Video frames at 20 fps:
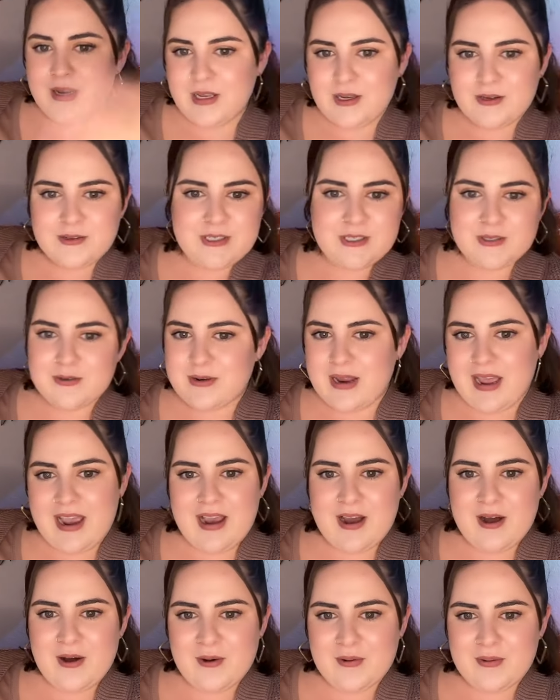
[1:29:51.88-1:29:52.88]
do you do
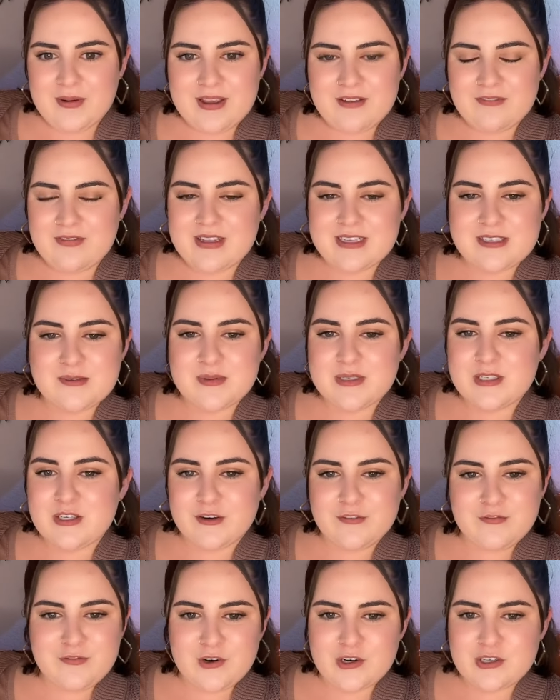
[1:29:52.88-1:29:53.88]
now? If this was
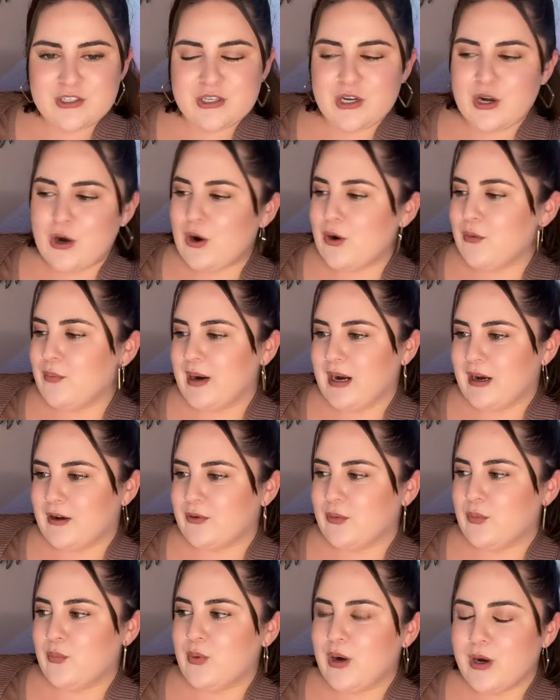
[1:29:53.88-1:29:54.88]
your first go
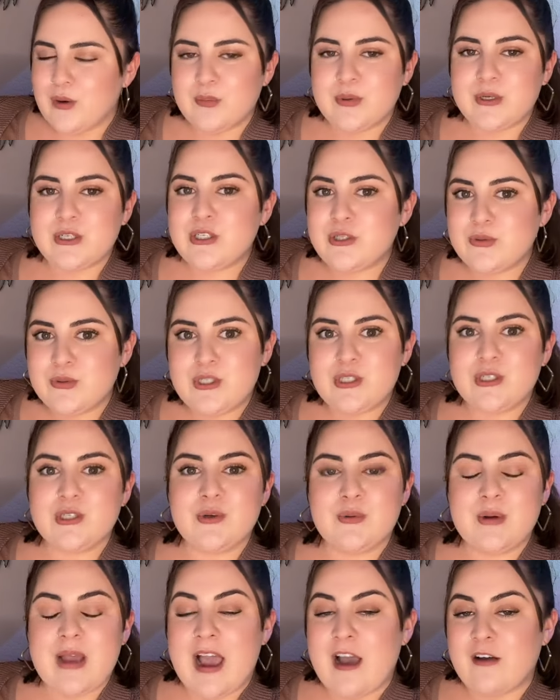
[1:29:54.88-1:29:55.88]
around, what would you
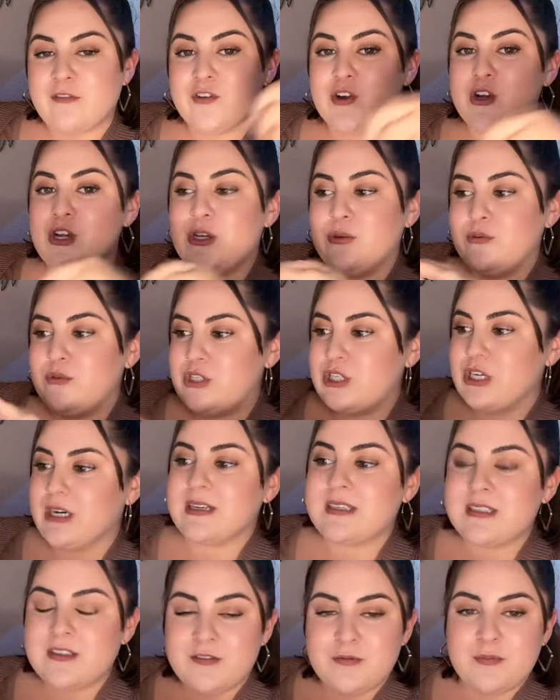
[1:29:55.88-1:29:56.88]
do after you
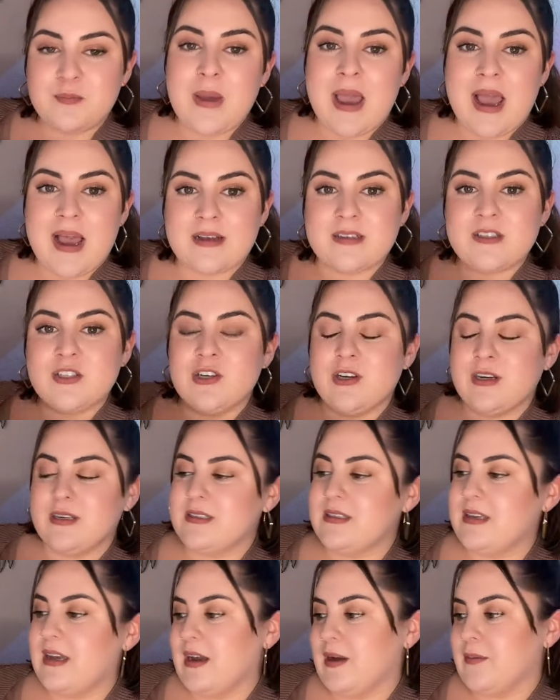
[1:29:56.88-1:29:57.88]
just passed your
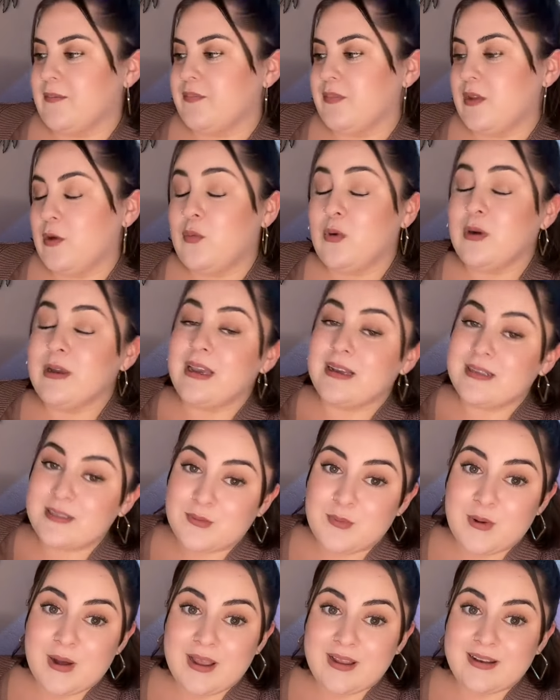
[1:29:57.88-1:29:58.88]
exam? Well,
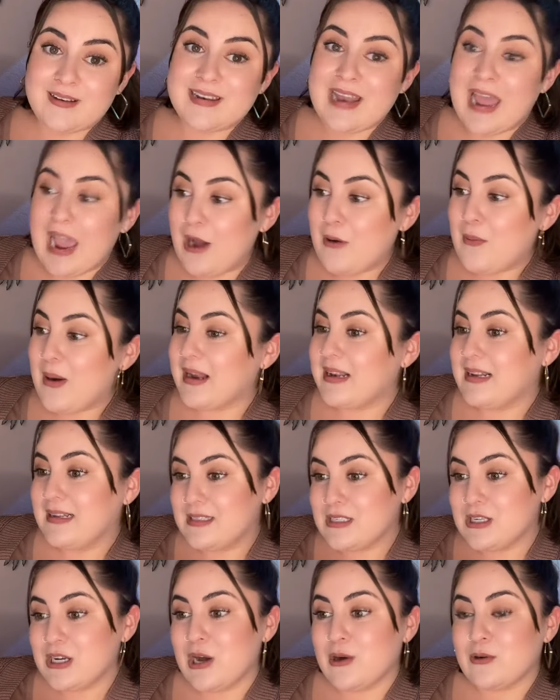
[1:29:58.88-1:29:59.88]
guess what? Now I
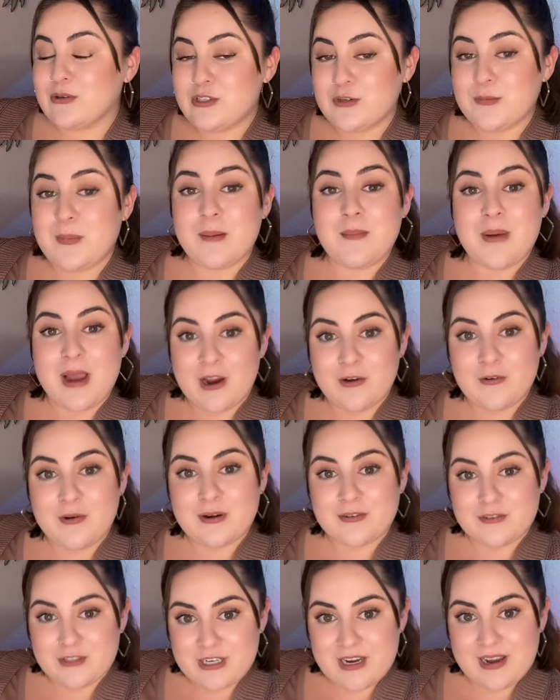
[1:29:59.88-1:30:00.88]
need to go and do my
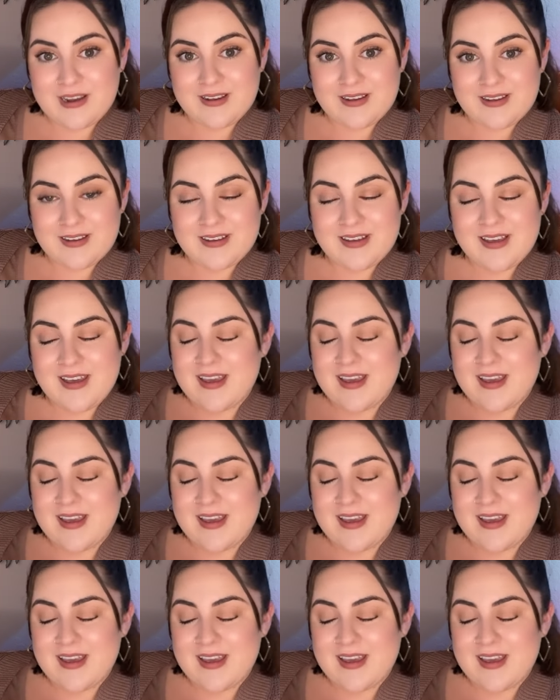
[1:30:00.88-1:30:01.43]
background check.